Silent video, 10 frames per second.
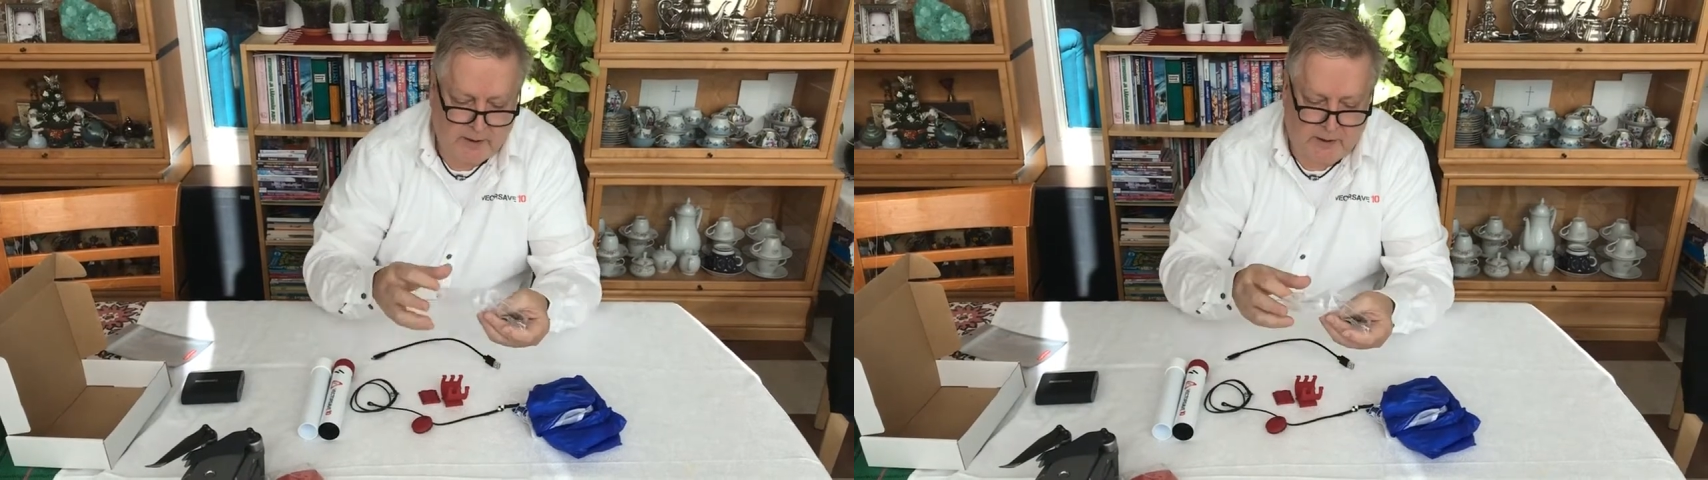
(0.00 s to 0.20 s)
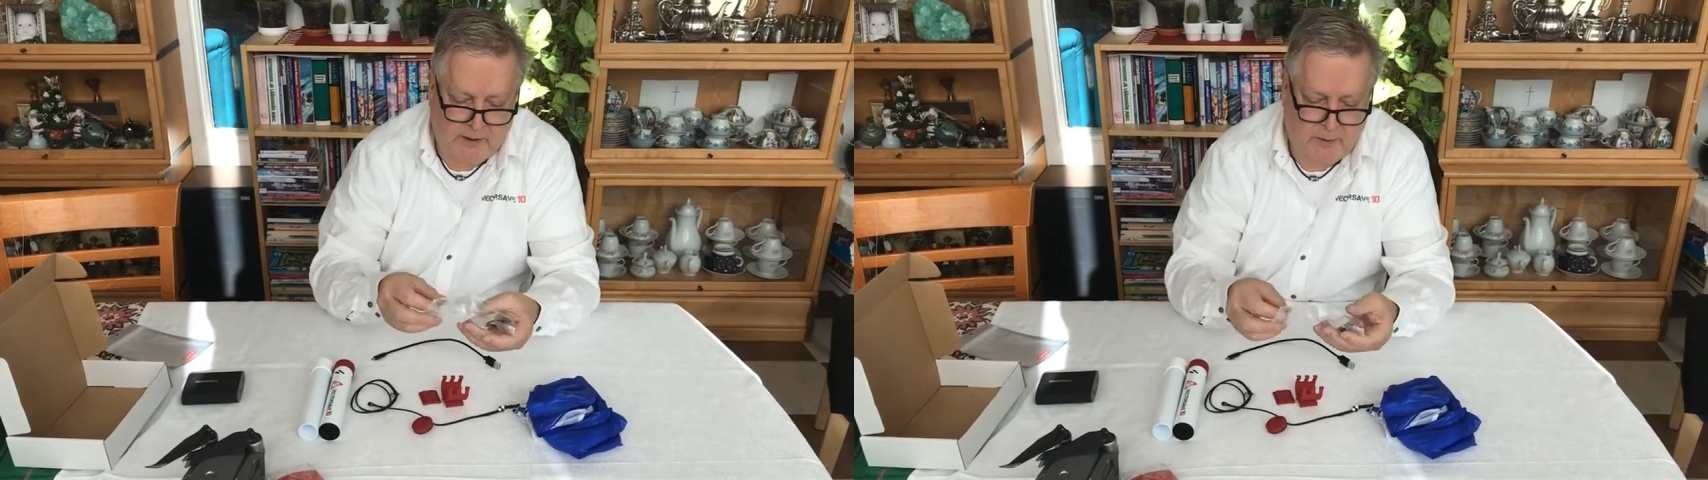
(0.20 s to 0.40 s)

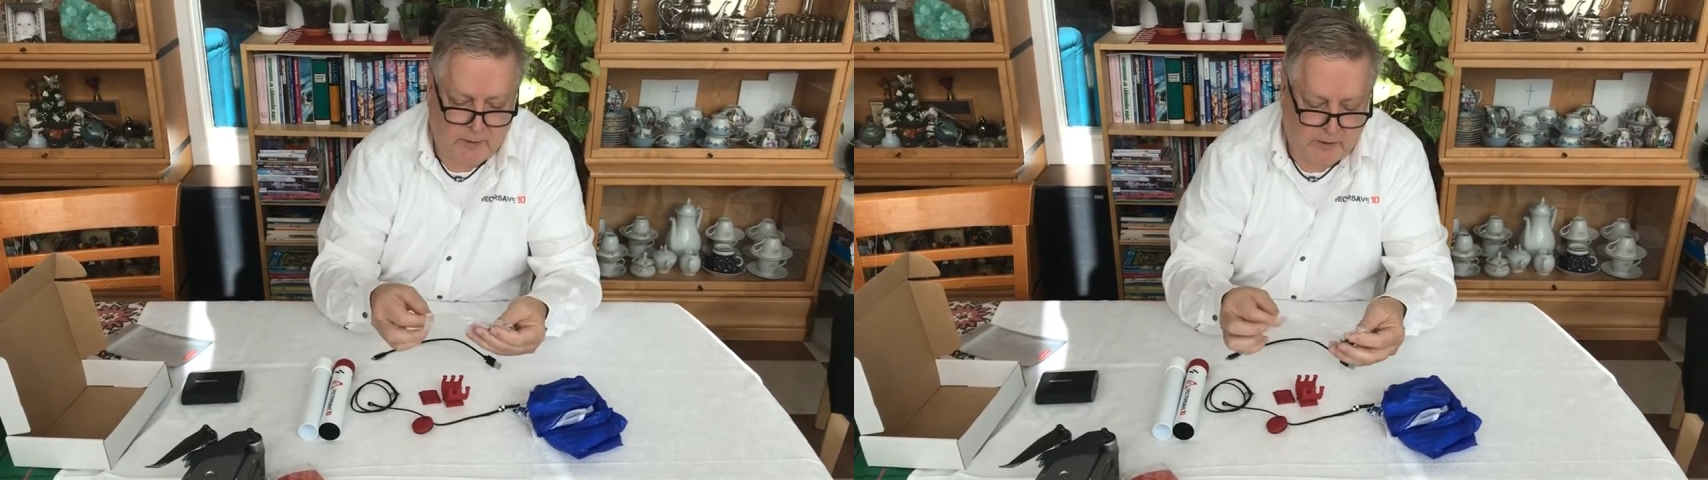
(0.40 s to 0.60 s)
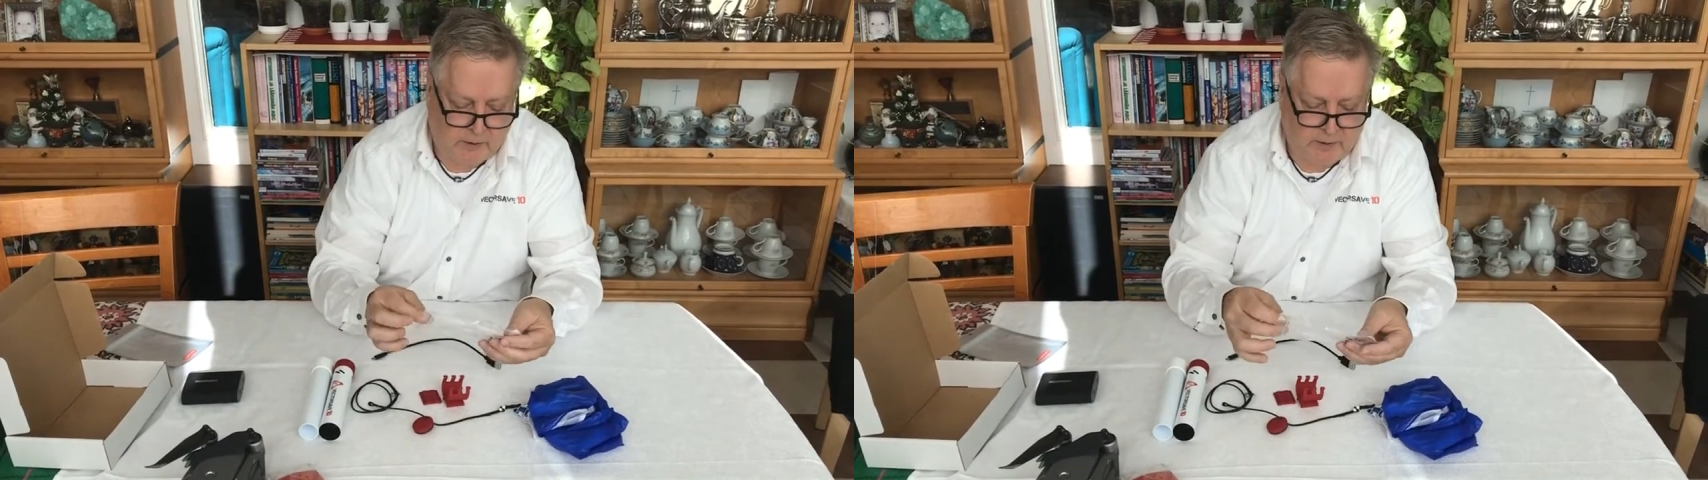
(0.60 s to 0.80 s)
and
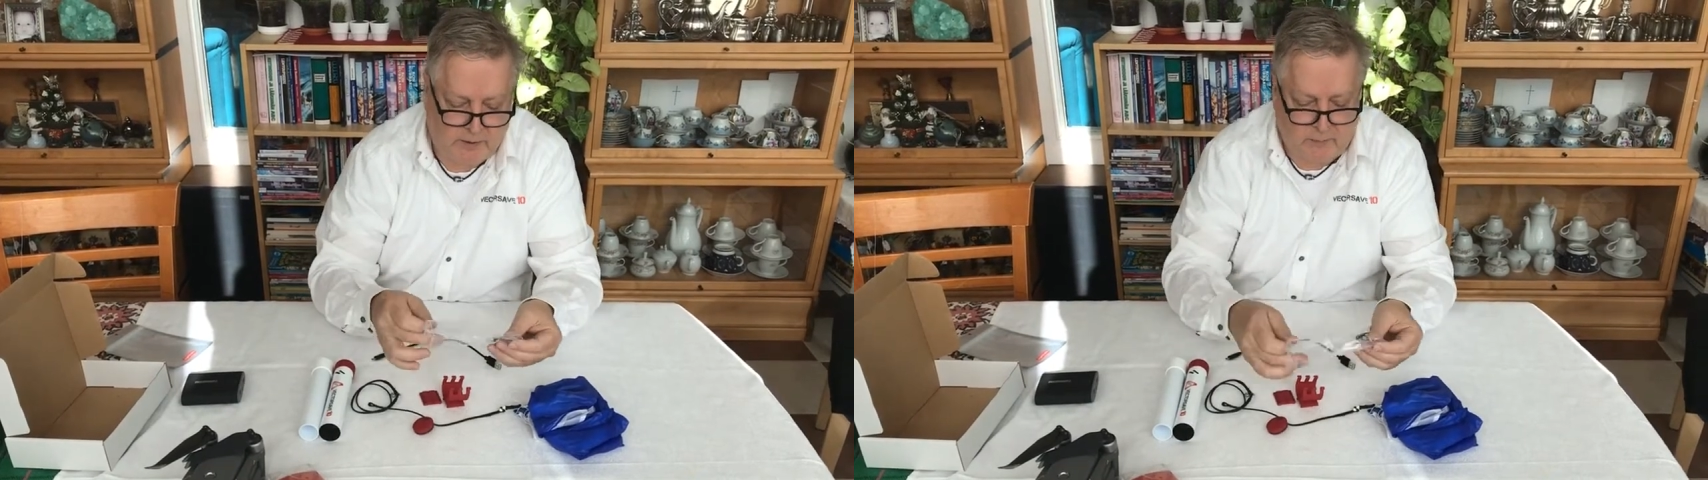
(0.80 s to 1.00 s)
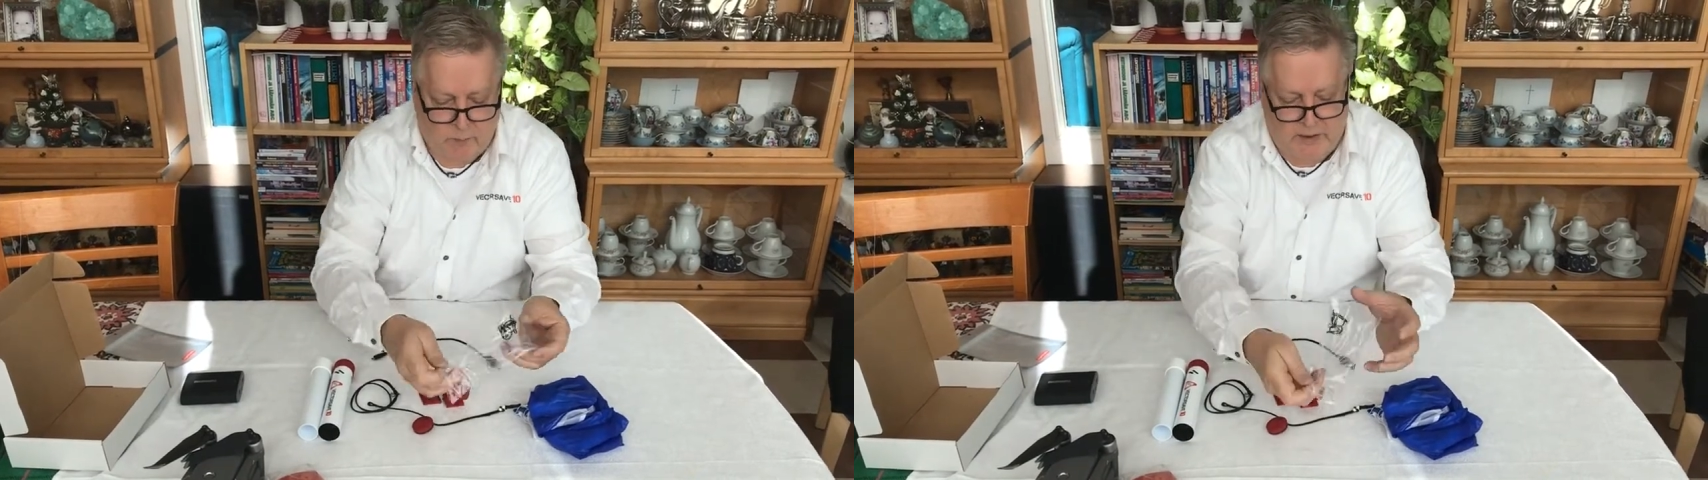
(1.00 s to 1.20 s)

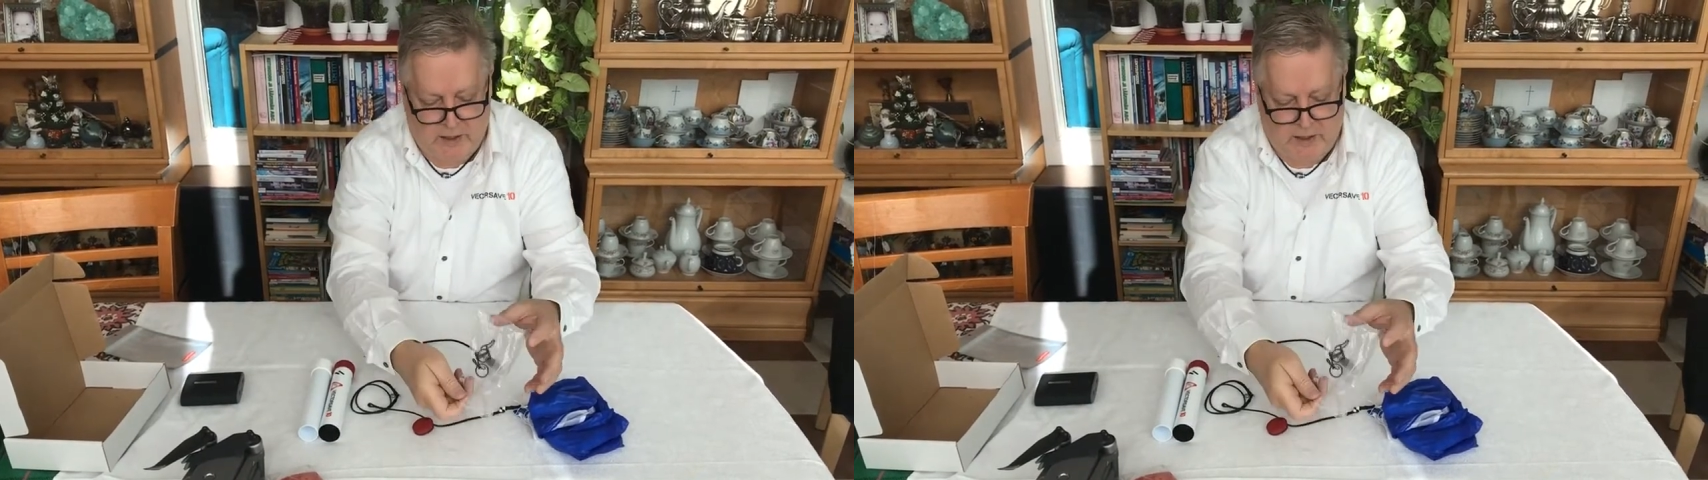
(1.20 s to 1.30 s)
we